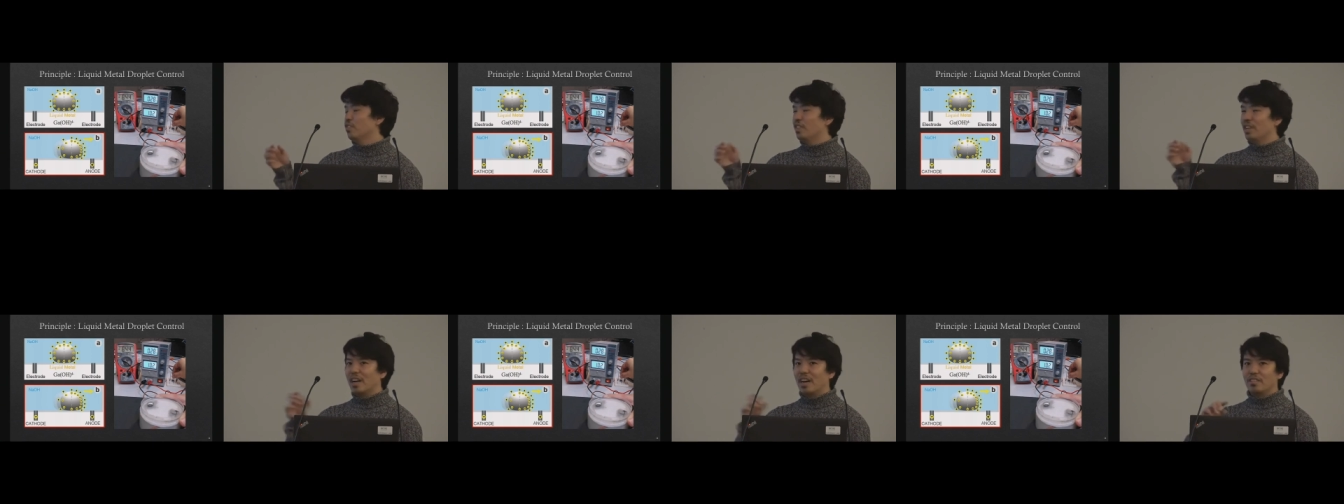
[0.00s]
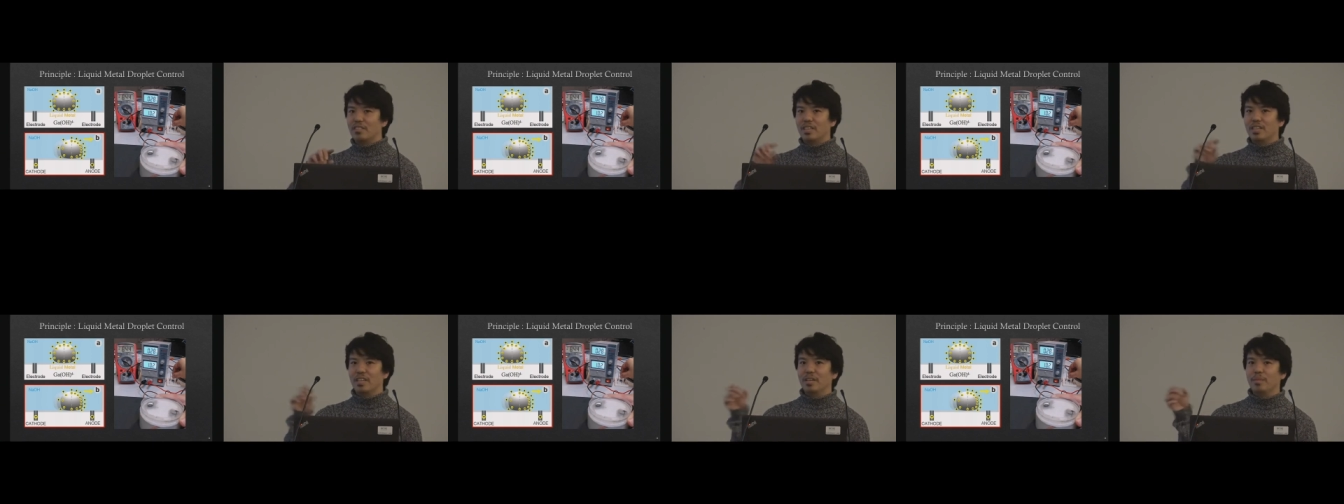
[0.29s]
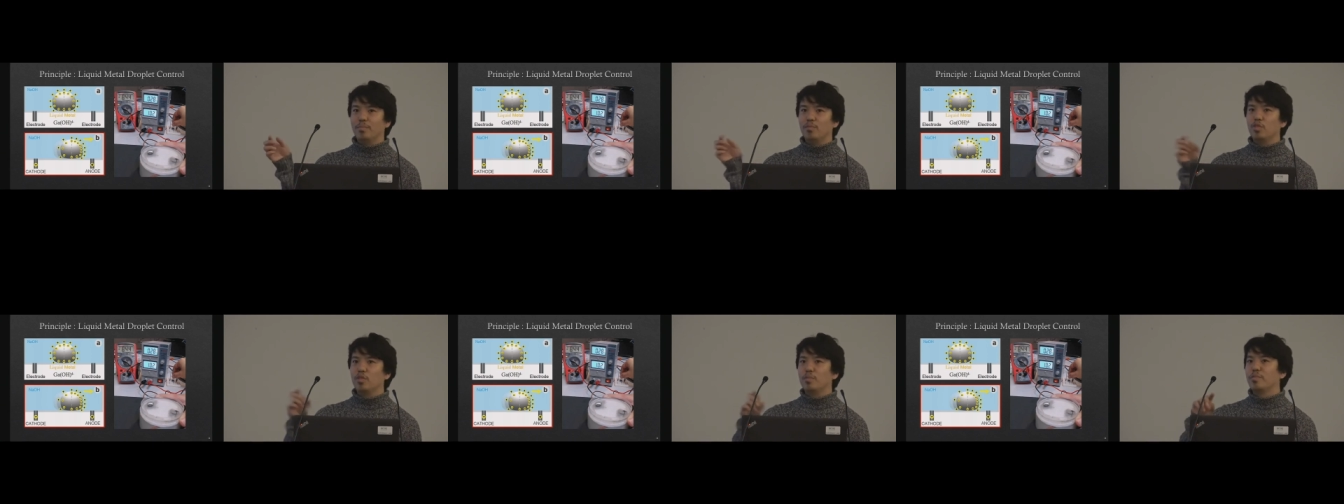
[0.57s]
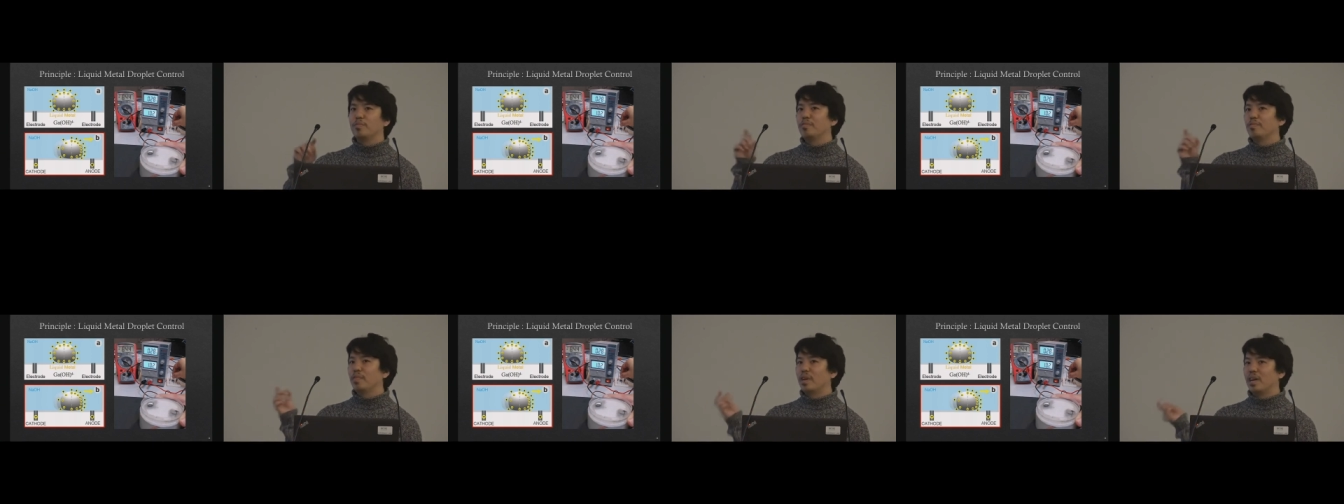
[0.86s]
you can actually
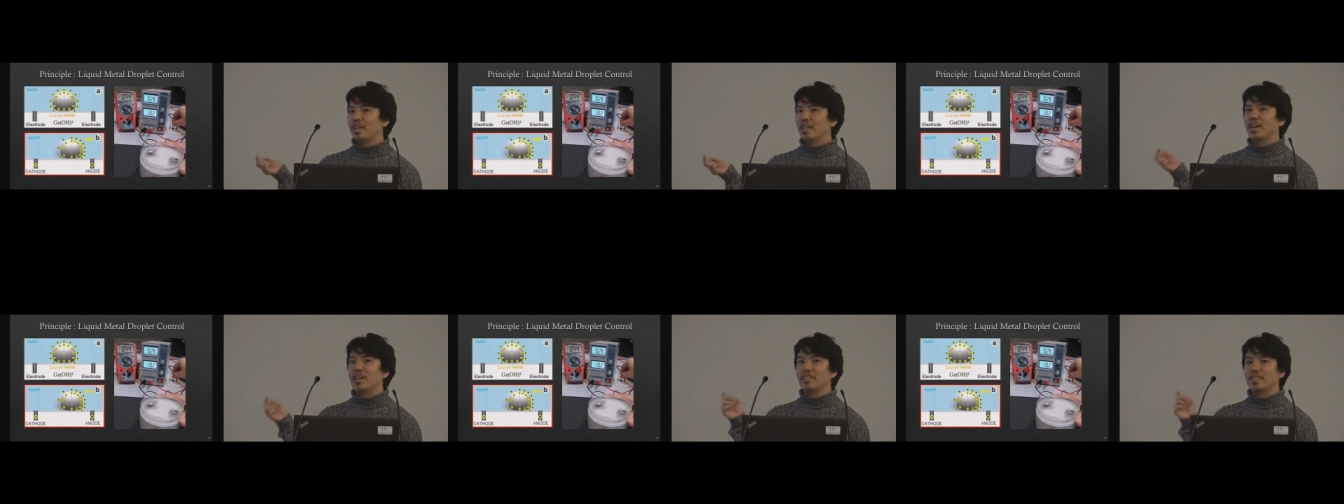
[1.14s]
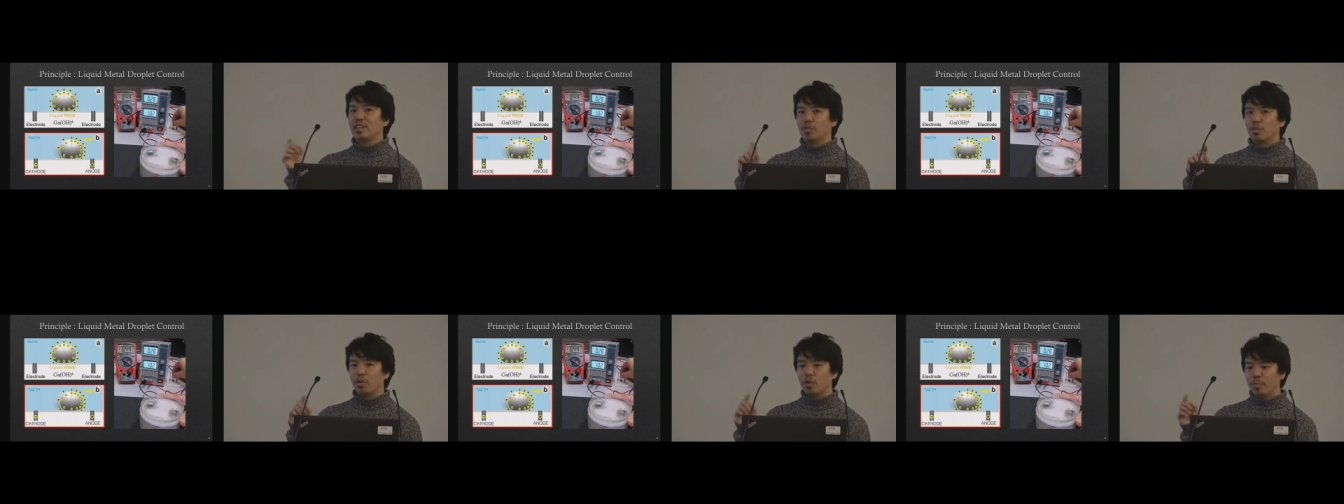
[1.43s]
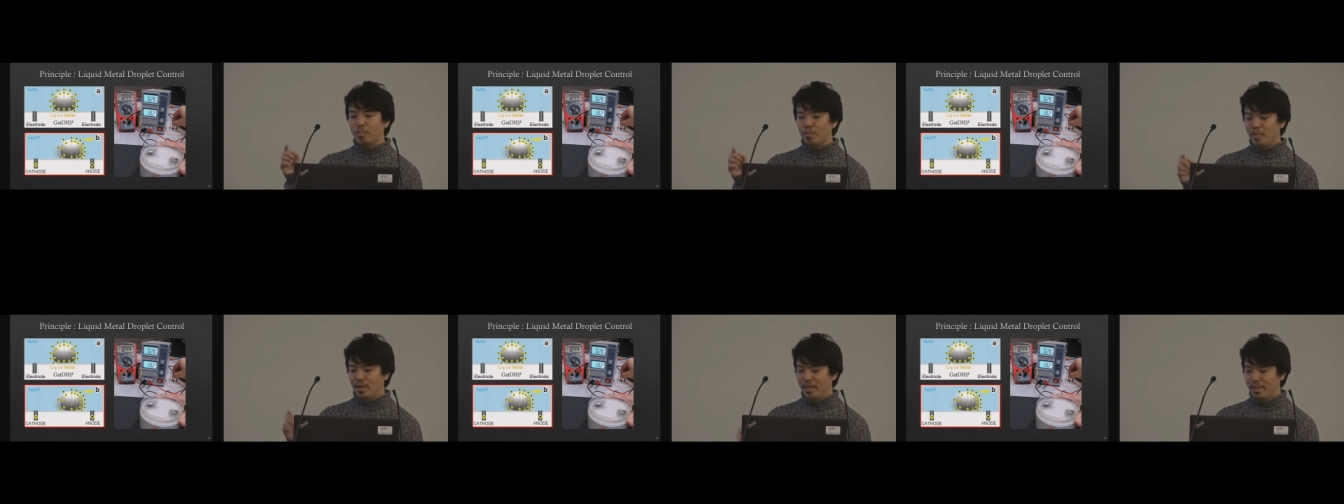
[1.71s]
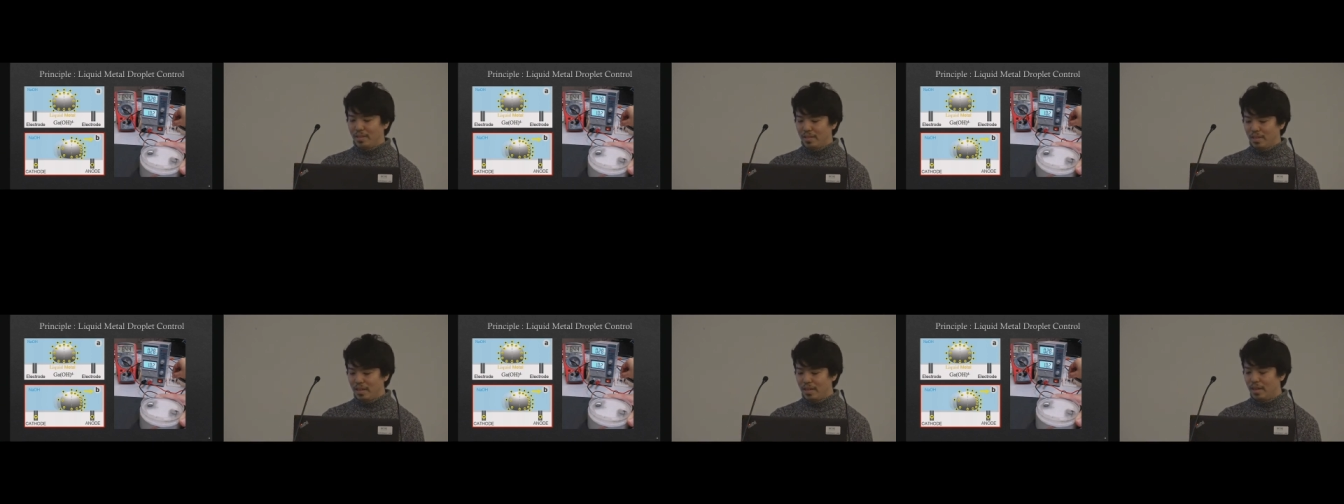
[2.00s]
move by as a
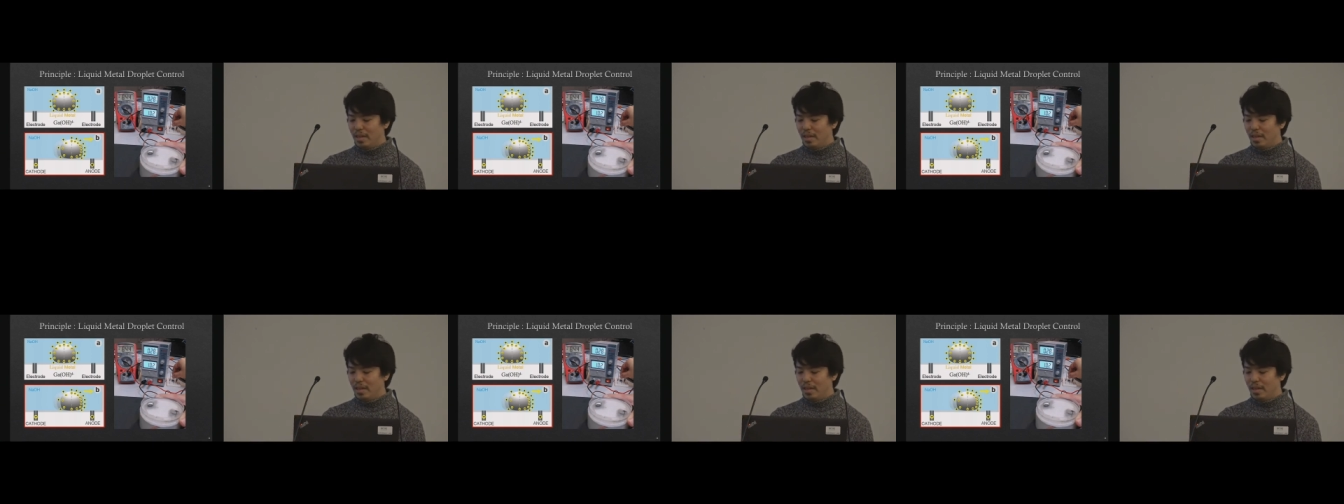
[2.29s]
droplet.